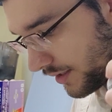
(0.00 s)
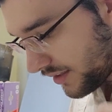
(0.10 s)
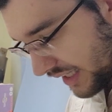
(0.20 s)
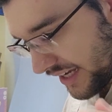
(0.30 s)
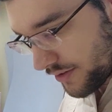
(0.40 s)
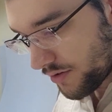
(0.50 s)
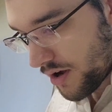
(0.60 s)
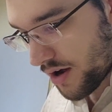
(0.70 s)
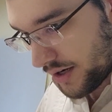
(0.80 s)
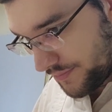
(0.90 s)
Later
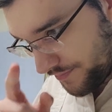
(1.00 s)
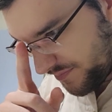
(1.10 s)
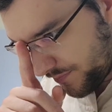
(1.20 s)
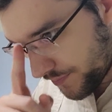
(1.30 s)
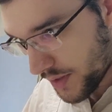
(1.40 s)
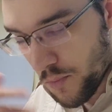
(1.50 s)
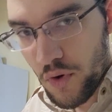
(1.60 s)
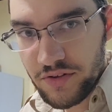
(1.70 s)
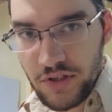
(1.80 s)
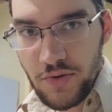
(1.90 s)
on,
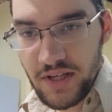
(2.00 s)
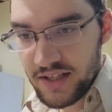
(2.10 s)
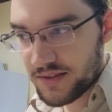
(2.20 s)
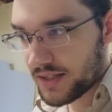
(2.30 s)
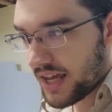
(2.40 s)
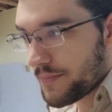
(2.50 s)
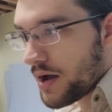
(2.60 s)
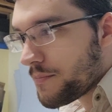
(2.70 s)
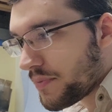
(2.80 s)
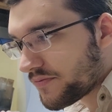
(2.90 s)
more new kits came
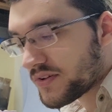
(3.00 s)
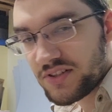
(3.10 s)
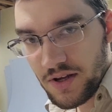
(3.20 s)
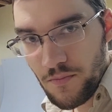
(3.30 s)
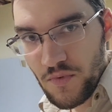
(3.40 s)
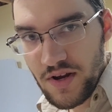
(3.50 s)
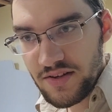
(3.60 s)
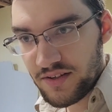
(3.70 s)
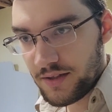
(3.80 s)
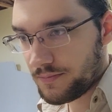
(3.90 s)
out, but for some
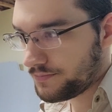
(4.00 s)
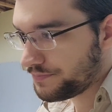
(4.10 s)
reason,